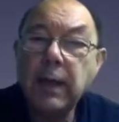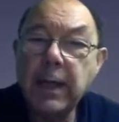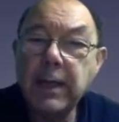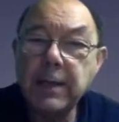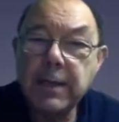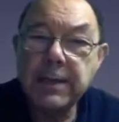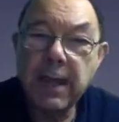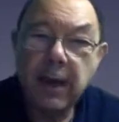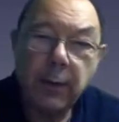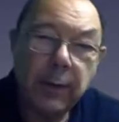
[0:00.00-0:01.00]
and in this
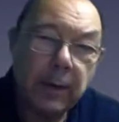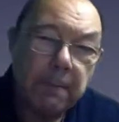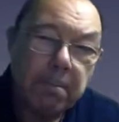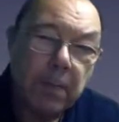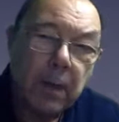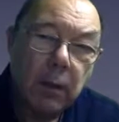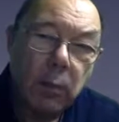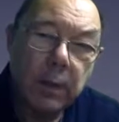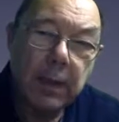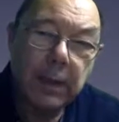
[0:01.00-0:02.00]
area
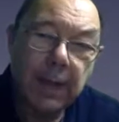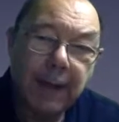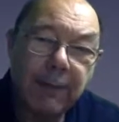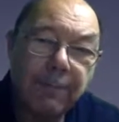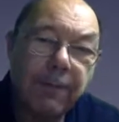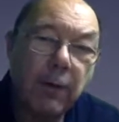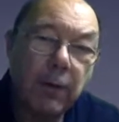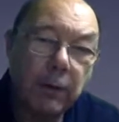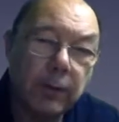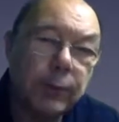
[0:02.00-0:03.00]
we can have
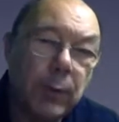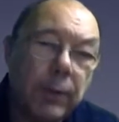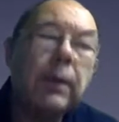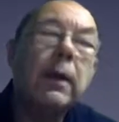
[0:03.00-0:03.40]
foils with